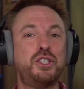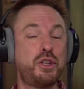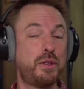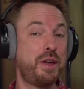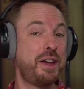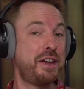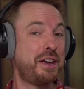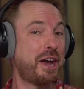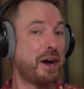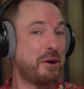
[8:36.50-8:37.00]
So
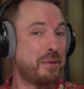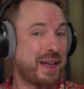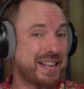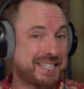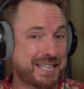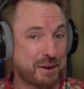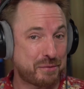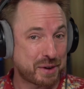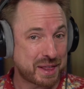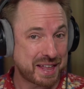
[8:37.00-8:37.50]
there you go.
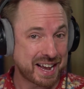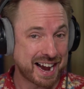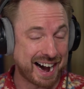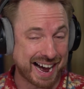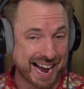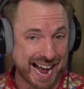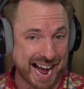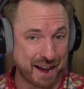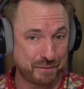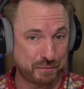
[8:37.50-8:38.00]
That's everything
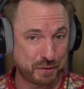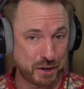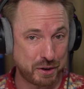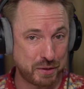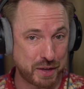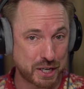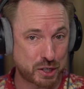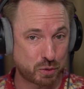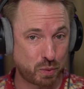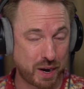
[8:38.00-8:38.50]
I have for
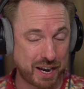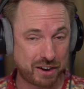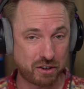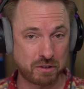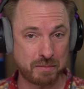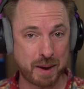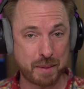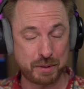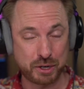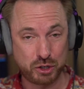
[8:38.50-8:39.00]
you this week.
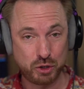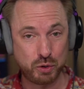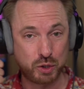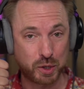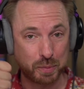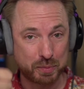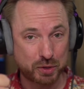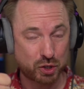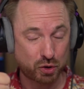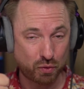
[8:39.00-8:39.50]
Remember to
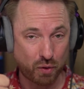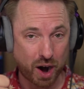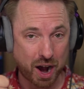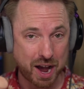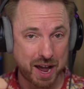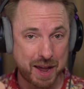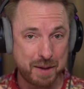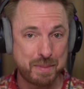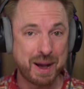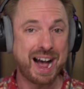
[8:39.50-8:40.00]

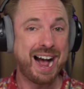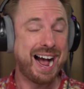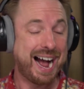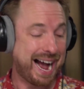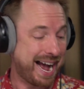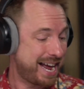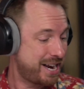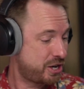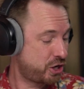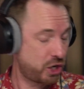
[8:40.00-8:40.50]
subscribe
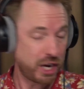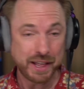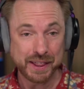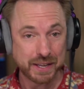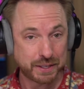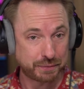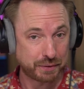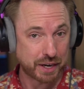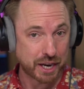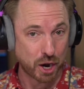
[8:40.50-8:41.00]
and share
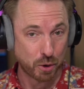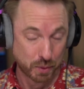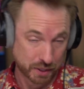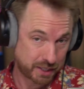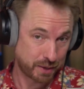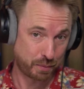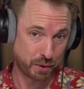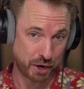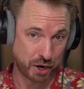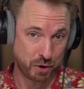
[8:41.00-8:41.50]
this video
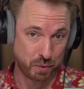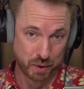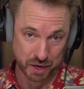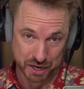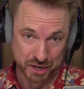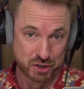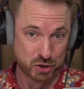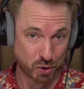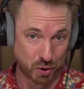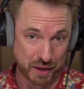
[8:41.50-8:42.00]
with someone who
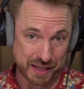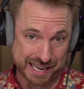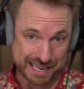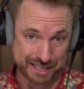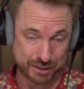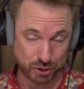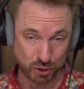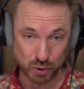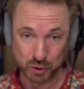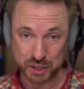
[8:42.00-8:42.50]
would enjoy
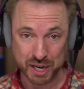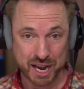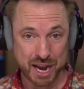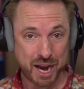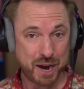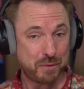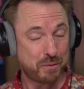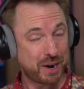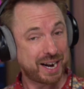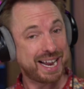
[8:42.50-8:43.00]
these tools.
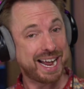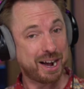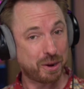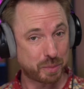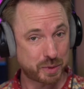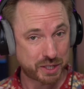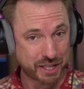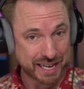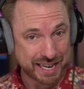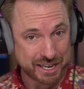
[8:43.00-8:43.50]
It really
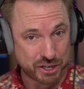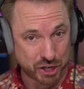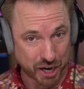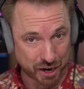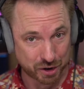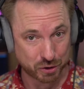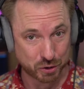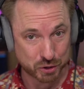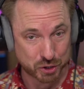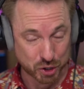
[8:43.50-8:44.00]
helps the
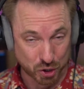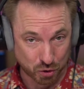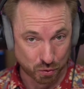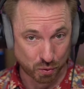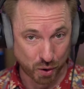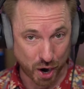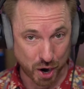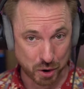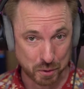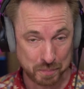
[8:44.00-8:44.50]
channel to
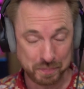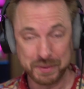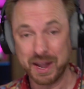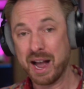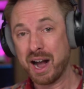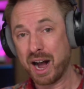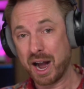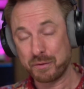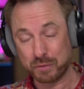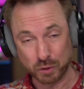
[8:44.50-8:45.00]
grow.
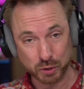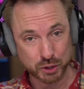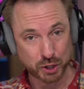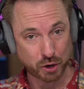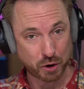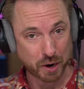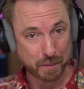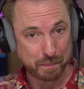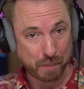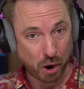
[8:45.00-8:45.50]
I've
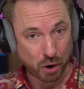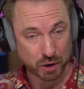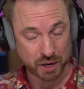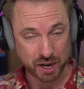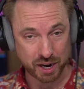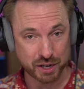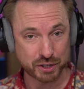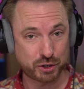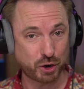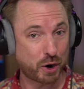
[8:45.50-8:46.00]
also got a
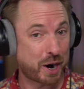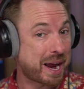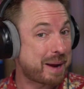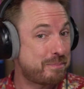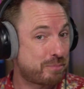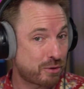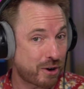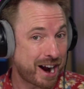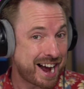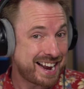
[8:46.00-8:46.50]
podcast on
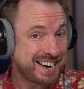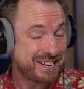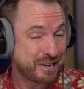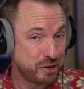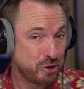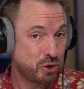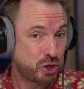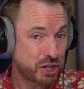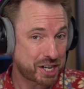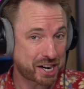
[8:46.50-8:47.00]
a brand
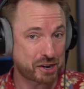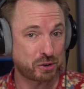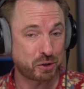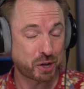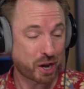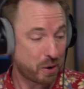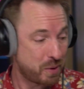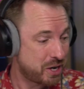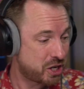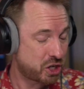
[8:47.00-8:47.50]
new
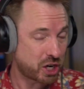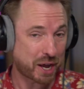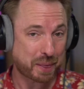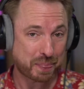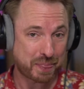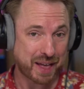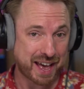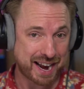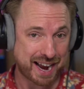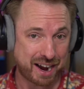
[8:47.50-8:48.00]
channel. Go and check
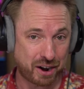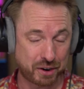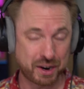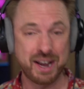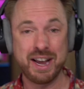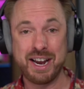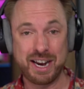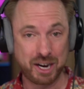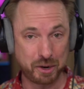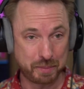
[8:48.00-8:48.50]
that
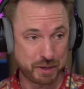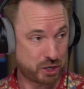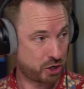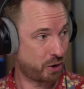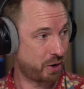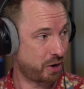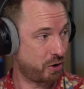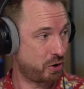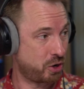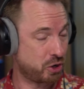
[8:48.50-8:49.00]
out. It'll be
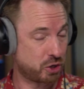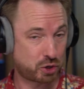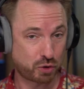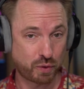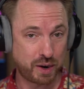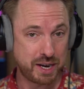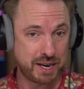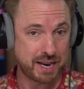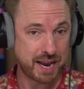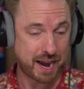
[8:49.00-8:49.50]
showing on your
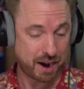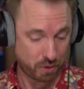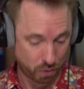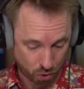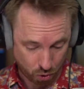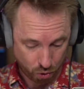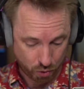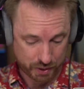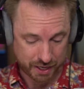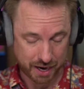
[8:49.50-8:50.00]
screen now
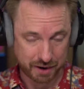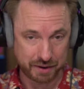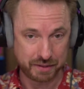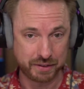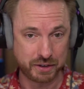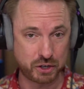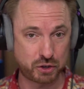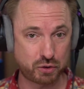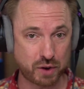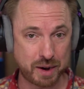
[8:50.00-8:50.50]
or down
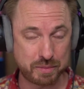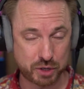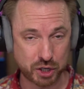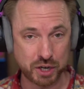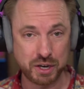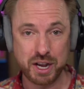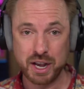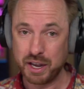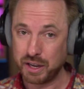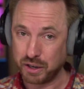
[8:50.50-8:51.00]
in the
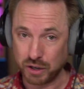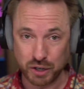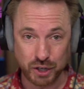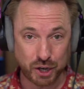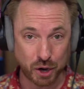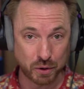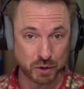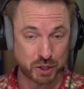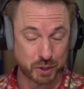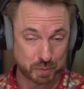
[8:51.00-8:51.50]
description. You
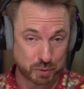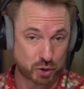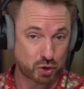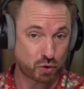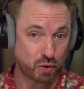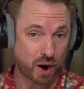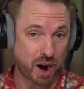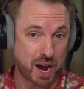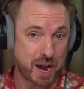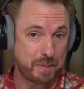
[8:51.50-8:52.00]
can go and
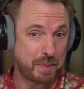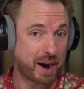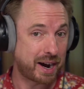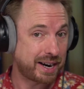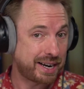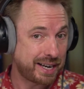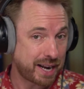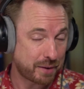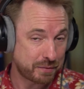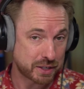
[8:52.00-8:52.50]
subscribe.
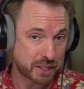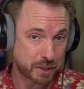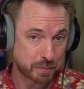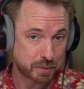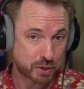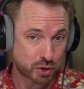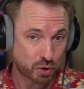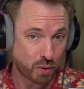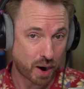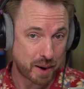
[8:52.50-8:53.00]
I'd love a
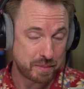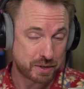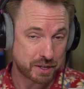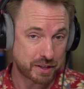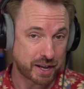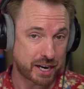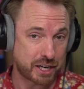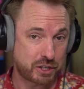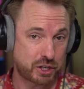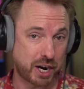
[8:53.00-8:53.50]
subscribe
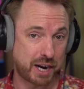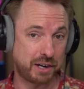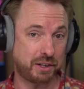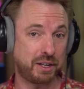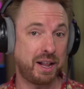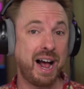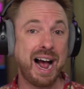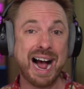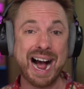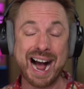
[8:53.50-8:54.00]
to that
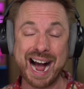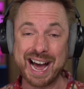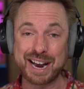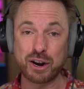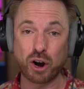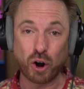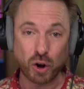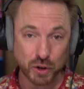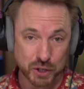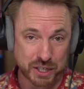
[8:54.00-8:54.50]
channel.
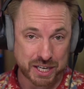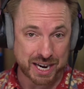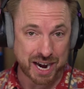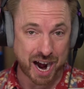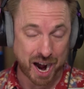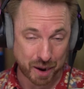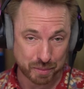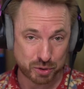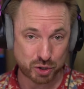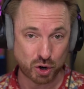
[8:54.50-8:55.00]
And Austin
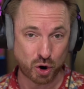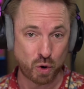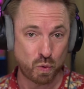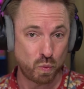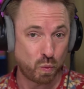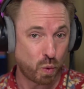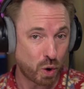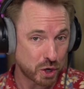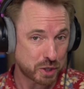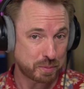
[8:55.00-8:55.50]

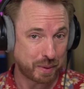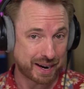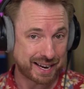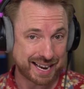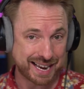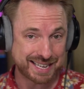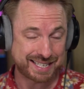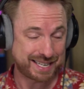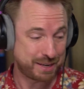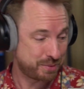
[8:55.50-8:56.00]
Armstrong was my
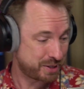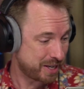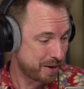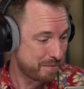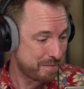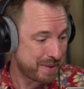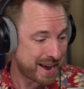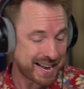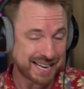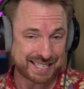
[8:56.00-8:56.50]
guest. He was an
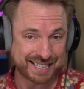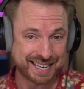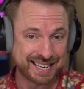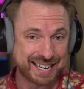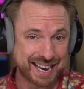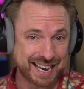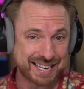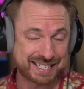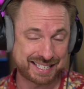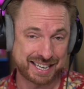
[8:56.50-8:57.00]

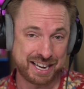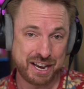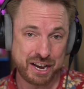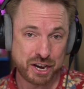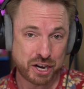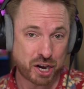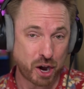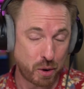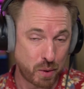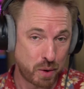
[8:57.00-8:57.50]
amazing guest.
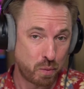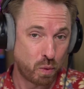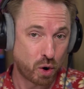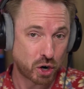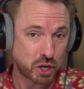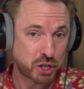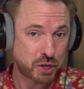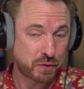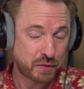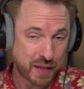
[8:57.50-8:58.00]
Go and
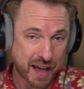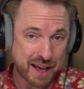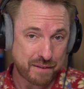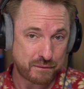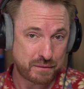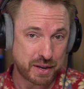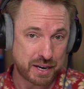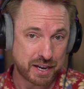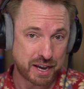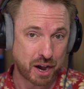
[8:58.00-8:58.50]
watch
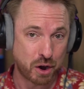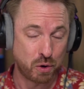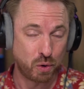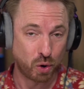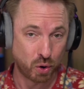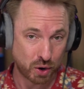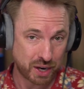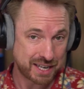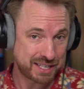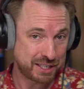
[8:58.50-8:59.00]
that video
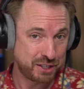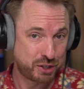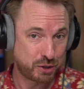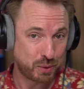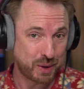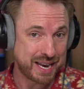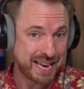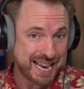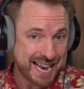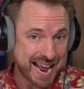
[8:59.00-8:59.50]
or listen
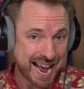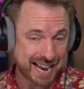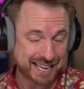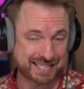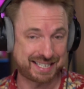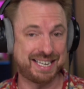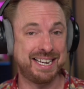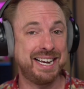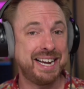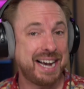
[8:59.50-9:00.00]
to it
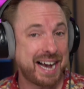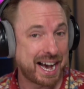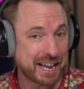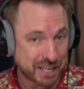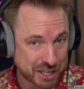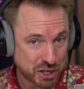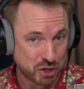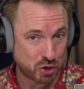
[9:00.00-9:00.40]
next and